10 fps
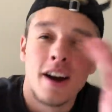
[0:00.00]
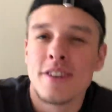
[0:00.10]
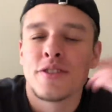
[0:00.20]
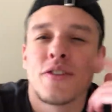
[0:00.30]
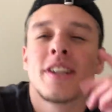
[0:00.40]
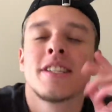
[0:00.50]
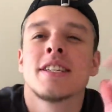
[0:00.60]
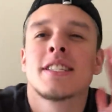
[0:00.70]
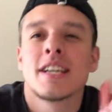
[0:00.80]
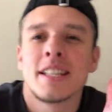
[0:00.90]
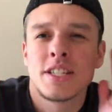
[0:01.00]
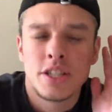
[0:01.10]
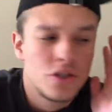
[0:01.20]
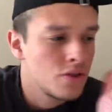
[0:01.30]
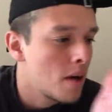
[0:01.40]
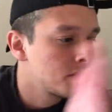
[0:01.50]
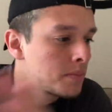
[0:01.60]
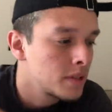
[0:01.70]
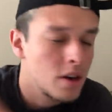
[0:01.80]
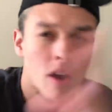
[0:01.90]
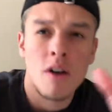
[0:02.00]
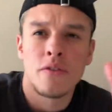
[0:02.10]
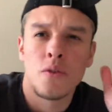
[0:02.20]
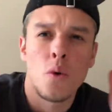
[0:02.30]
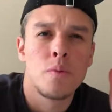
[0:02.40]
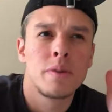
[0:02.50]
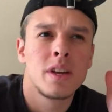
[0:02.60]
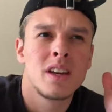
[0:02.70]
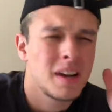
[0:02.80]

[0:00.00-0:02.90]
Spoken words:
All right, so Franny just said that she dropped something off for me.